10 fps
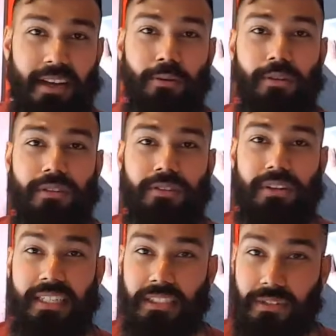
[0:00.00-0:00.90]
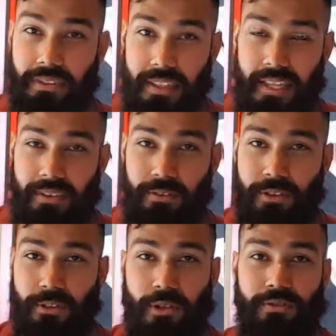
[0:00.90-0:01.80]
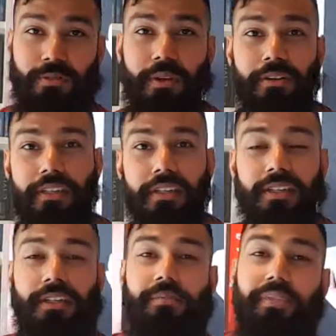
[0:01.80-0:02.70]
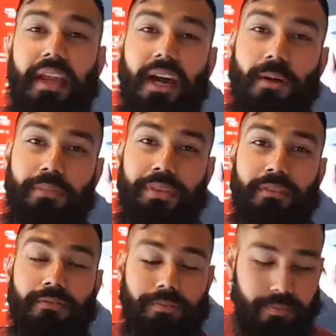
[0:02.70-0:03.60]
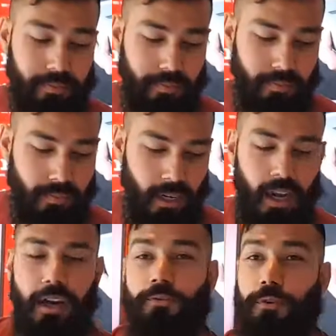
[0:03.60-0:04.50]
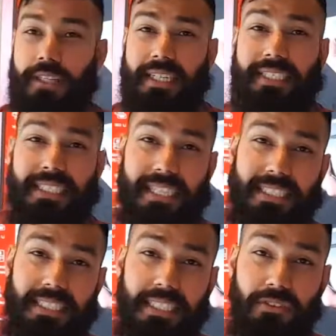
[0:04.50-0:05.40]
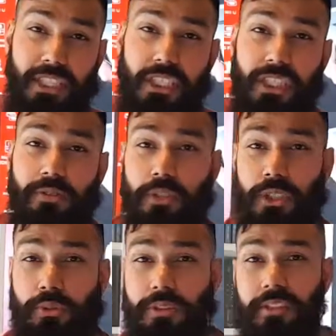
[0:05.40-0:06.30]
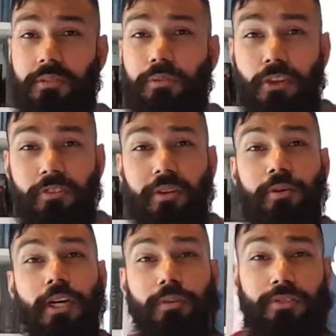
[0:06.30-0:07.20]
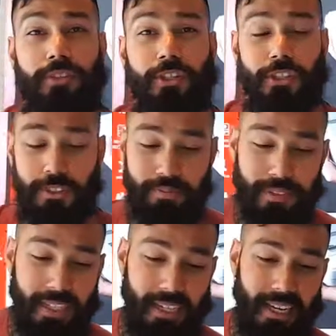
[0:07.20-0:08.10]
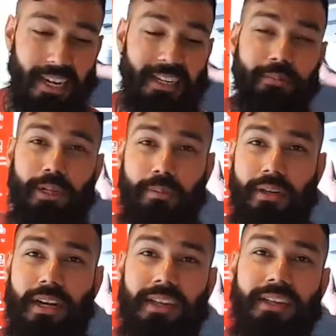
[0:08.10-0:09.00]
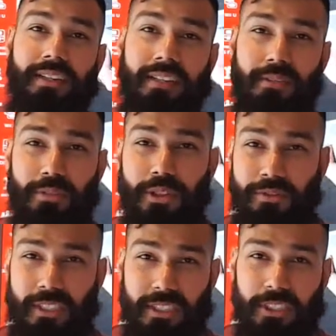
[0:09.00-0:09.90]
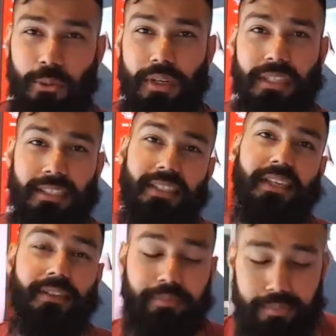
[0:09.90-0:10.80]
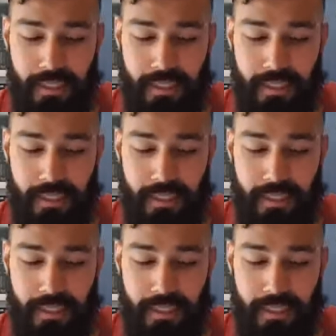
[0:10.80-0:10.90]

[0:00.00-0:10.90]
that was released over there for the North America. Um, uh, for the NTSC region, which was the more of the purple version, uh, the purple color, and more of a square design.